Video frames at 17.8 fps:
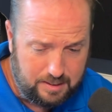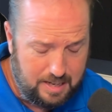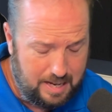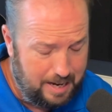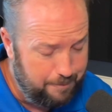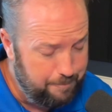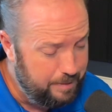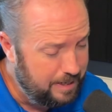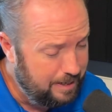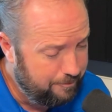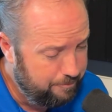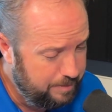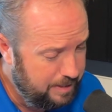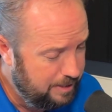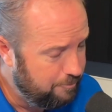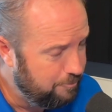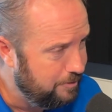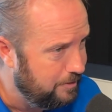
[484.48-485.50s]
I bet I've
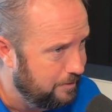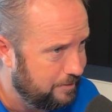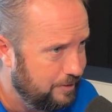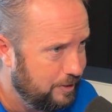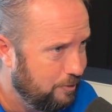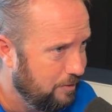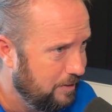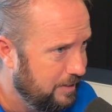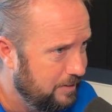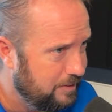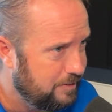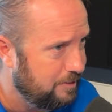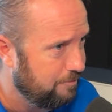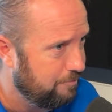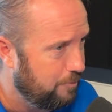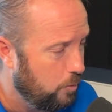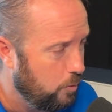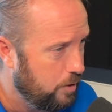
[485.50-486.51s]
met with no less
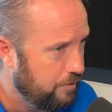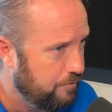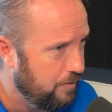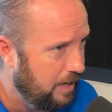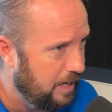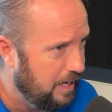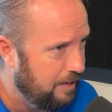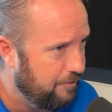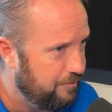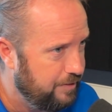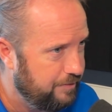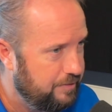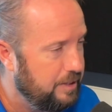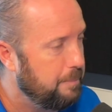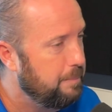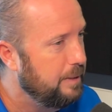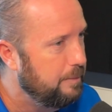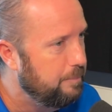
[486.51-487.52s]
than 45,
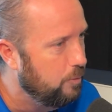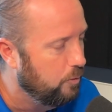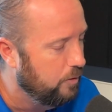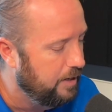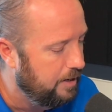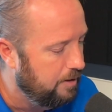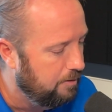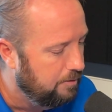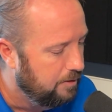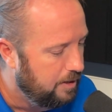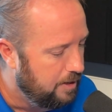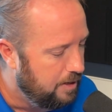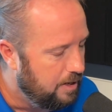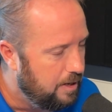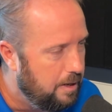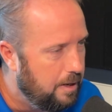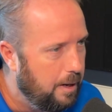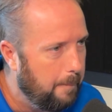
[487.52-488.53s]
50 people now
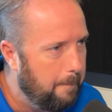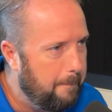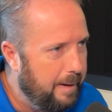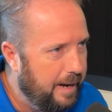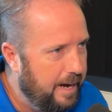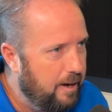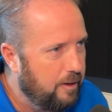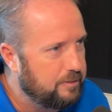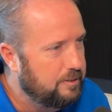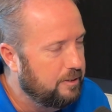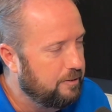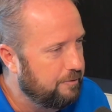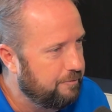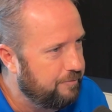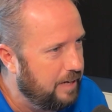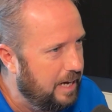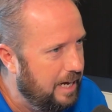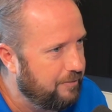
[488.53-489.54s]
about the
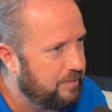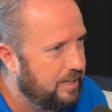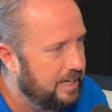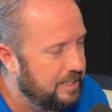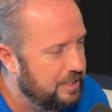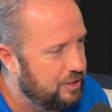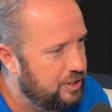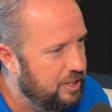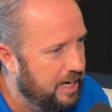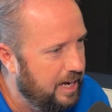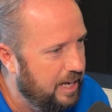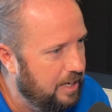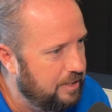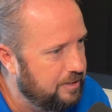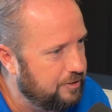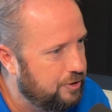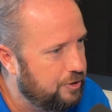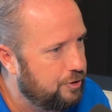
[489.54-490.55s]
5K
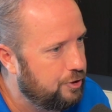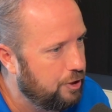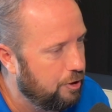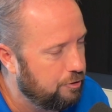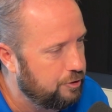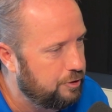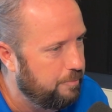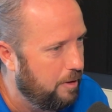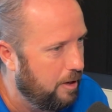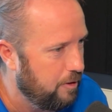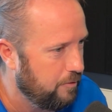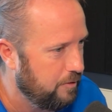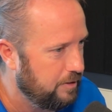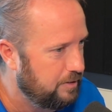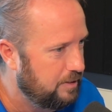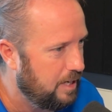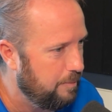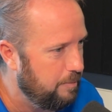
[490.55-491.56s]
challenge church model
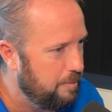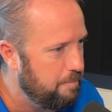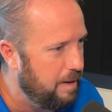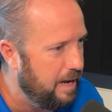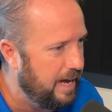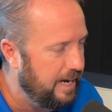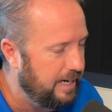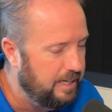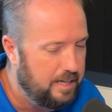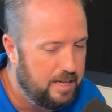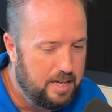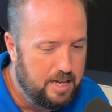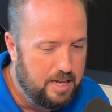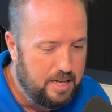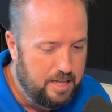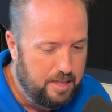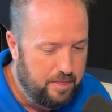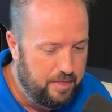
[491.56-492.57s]
that's coming back
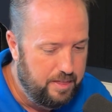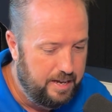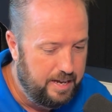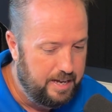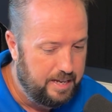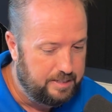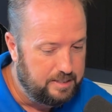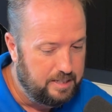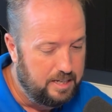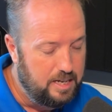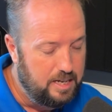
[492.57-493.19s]
that